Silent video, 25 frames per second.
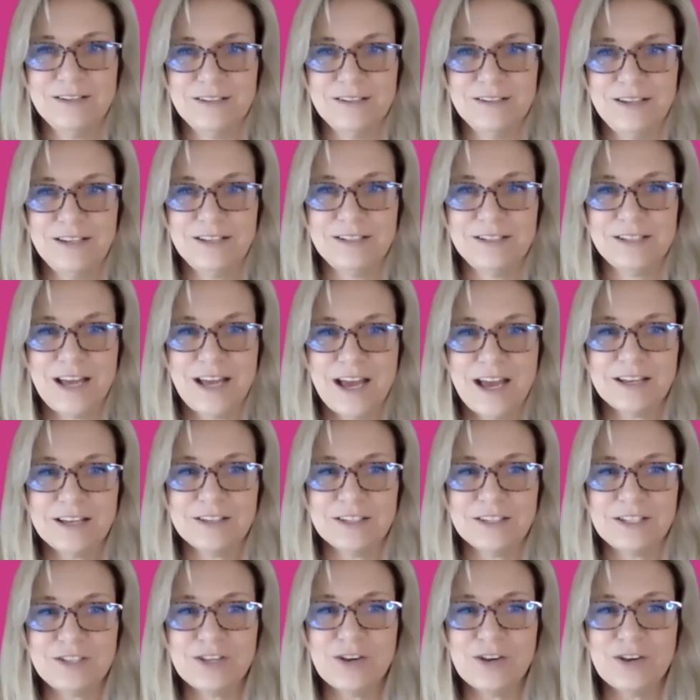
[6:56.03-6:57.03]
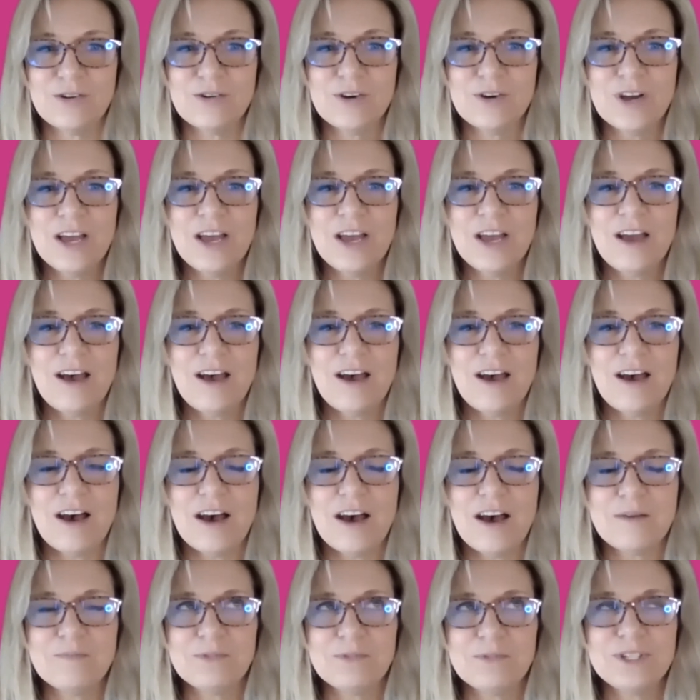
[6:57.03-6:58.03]
exactly. So
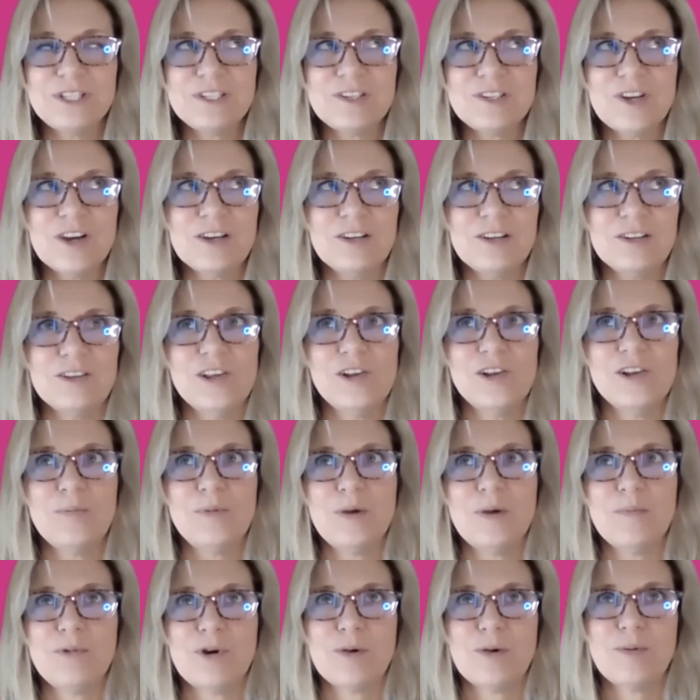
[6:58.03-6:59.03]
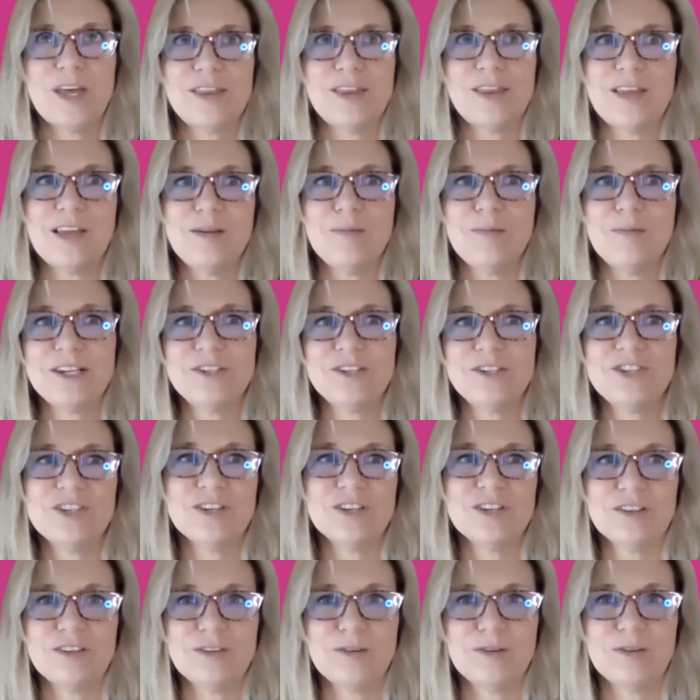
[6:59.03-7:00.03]
let's talk a little bit more about that. You
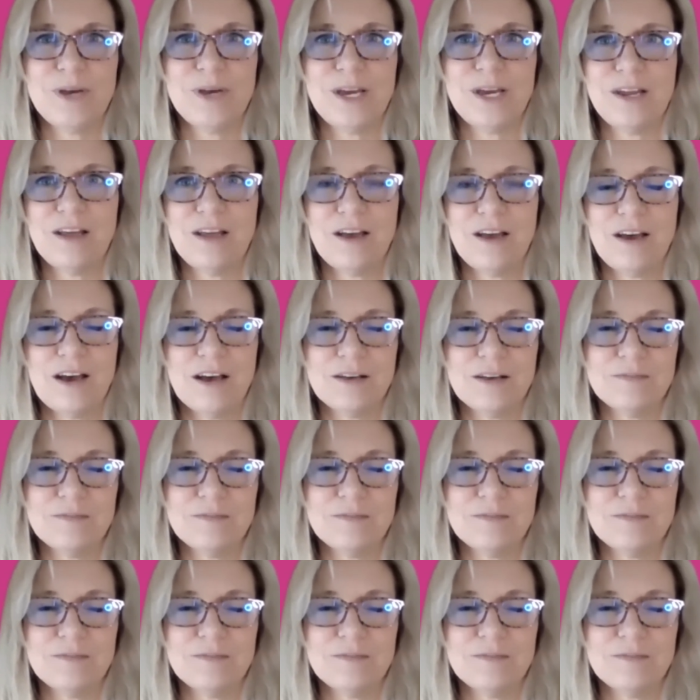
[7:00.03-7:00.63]
mentioned a little bit of